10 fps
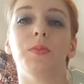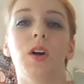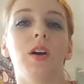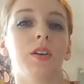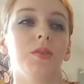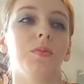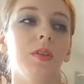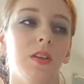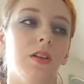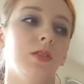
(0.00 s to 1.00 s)
blog. It'll
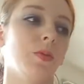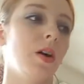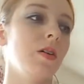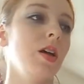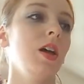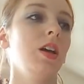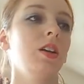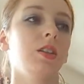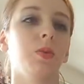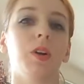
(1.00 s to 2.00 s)
be there as well.
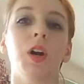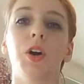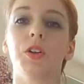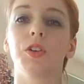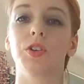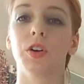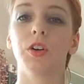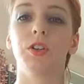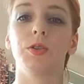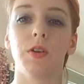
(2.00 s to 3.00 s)
So we're going to cook the sugar
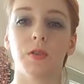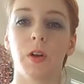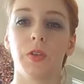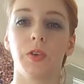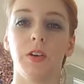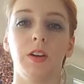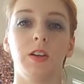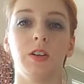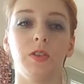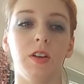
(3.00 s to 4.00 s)
to 238
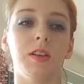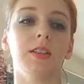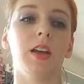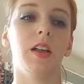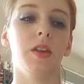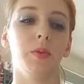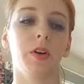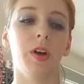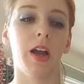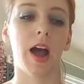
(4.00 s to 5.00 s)
degrees, and then
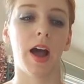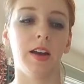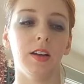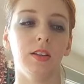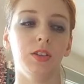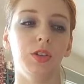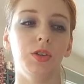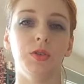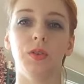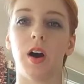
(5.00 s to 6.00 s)
we're going to add it
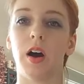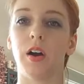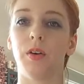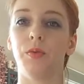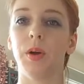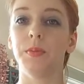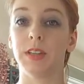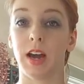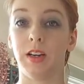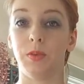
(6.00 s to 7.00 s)
to our
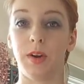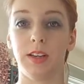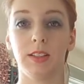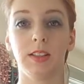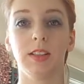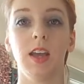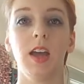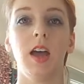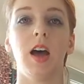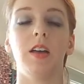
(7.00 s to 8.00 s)
whipped egg whites.
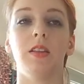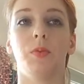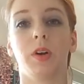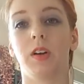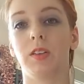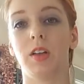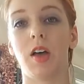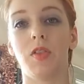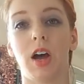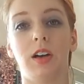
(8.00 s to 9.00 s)
And then we're going to
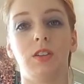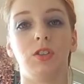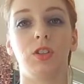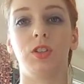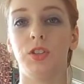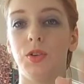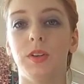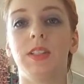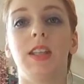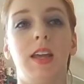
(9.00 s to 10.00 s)
let that just do
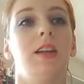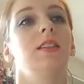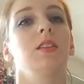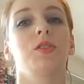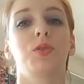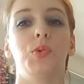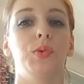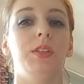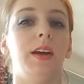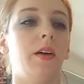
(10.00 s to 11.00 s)
its thing until it's
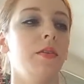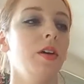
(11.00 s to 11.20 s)
cooled down.